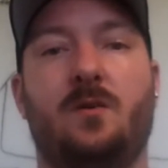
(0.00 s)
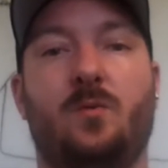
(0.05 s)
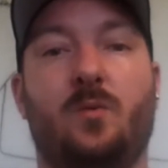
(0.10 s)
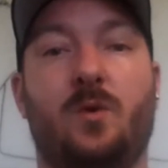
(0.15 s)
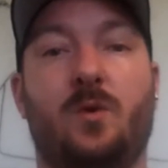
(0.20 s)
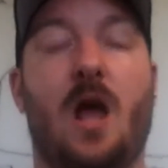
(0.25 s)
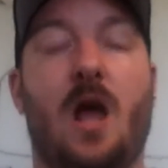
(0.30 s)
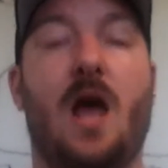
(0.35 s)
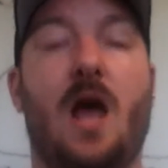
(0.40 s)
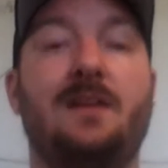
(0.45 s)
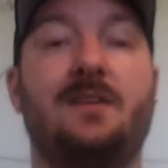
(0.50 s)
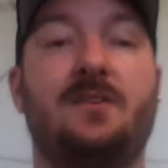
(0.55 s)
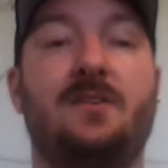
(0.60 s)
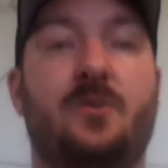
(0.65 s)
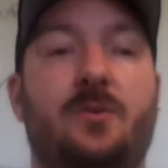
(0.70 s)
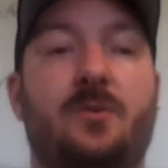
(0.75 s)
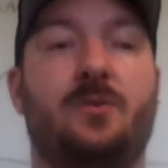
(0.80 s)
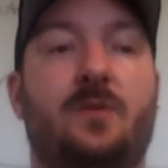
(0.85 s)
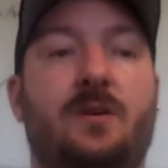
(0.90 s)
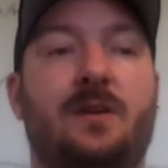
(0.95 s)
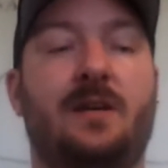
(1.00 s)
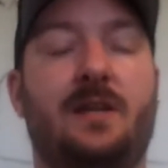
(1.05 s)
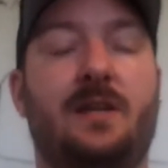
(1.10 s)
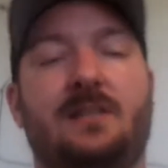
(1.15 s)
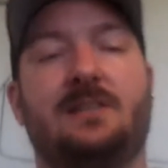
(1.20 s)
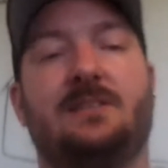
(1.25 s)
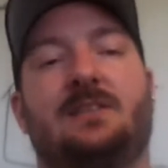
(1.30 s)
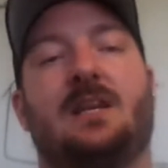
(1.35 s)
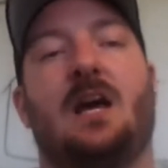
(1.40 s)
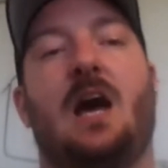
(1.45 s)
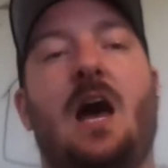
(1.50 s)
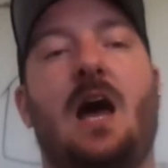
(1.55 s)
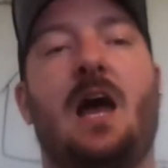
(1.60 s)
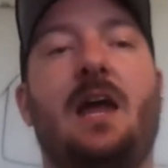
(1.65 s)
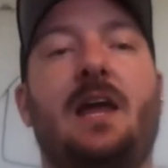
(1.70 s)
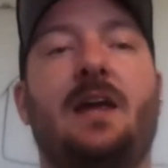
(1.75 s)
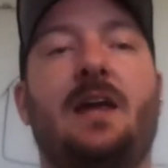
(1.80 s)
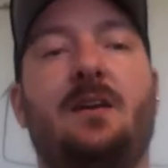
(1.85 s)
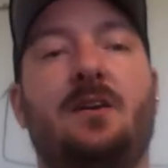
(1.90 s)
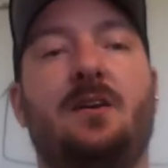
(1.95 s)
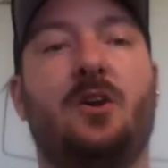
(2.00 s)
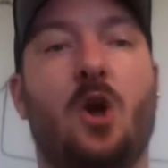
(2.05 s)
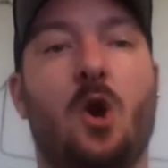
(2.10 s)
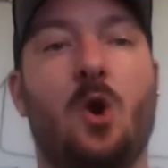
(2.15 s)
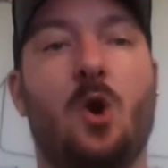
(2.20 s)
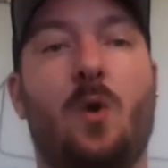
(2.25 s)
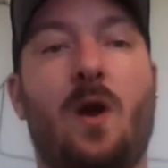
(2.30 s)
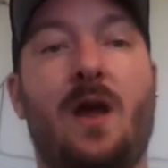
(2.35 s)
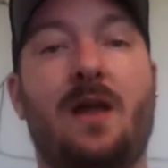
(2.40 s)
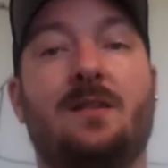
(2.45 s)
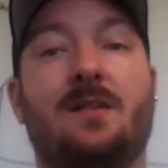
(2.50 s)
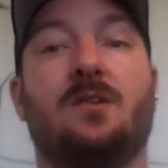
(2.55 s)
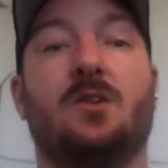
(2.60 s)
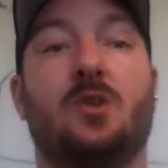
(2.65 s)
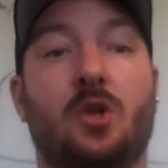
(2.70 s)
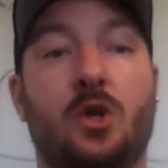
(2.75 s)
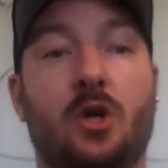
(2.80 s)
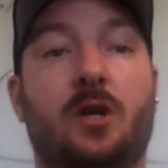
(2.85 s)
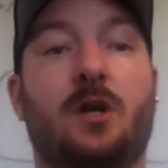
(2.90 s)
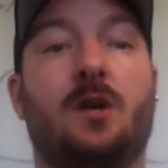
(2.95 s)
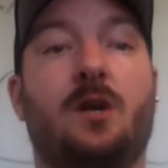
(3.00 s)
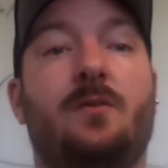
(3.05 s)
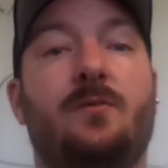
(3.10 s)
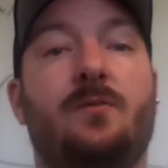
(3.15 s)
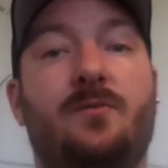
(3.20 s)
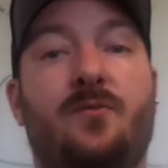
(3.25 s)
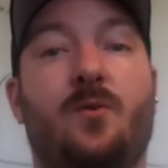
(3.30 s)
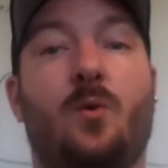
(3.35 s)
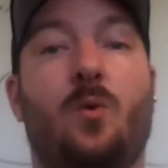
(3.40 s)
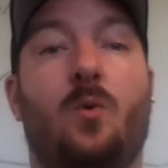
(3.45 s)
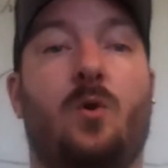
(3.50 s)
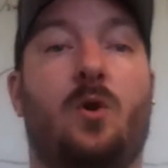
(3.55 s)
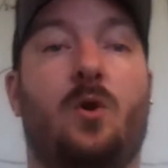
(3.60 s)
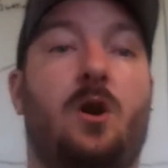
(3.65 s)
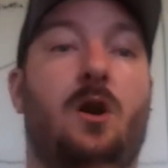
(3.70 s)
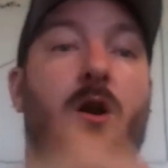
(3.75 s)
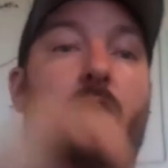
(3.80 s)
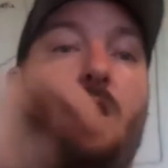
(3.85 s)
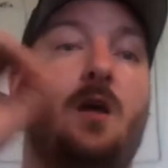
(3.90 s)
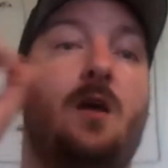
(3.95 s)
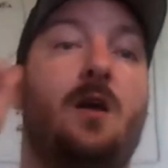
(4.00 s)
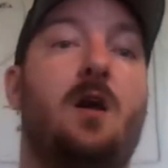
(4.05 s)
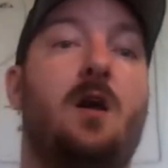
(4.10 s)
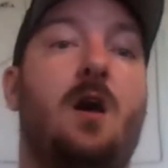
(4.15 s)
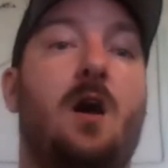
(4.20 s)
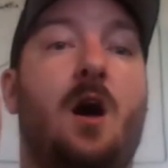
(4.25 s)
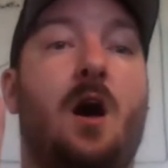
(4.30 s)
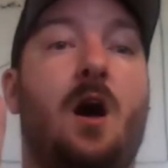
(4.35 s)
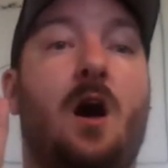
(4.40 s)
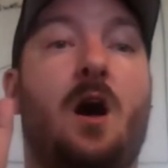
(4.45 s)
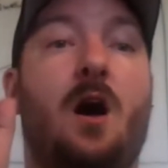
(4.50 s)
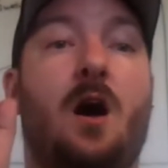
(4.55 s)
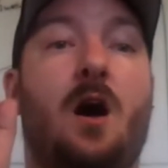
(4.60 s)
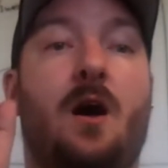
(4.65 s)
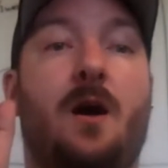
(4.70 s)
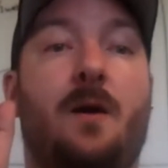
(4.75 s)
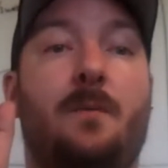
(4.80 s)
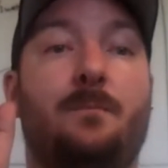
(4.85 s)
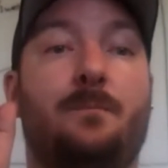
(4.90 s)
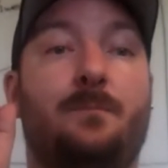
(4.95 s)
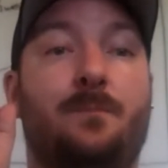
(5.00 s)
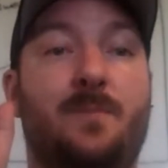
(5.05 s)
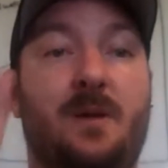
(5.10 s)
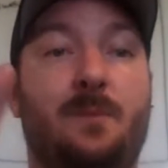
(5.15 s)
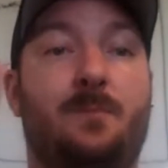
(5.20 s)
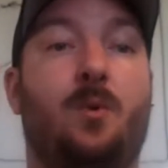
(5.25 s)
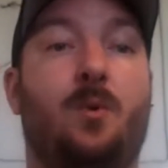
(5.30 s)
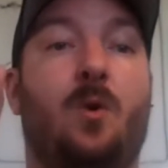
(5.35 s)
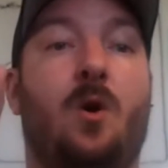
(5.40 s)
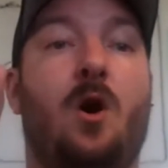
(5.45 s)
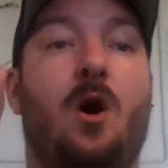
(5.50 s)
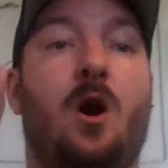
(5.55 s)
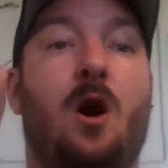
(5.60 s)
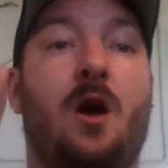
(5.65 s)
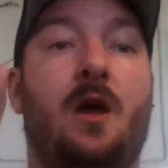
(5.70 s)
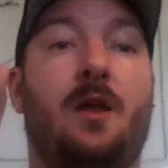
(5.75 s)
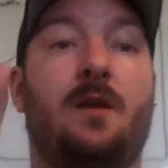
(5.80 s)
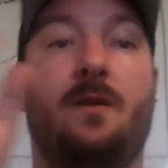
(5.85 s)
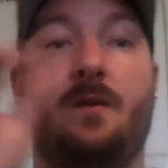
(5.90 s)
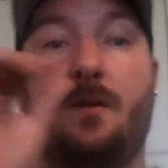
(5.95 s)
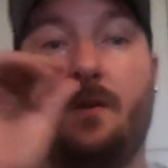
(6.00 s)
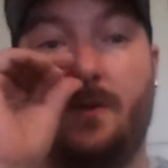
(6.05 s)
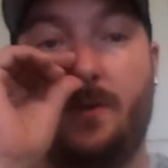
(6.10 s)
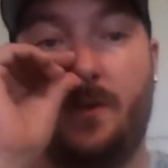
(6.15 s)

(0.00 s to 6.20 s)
what I do is I go and look for people on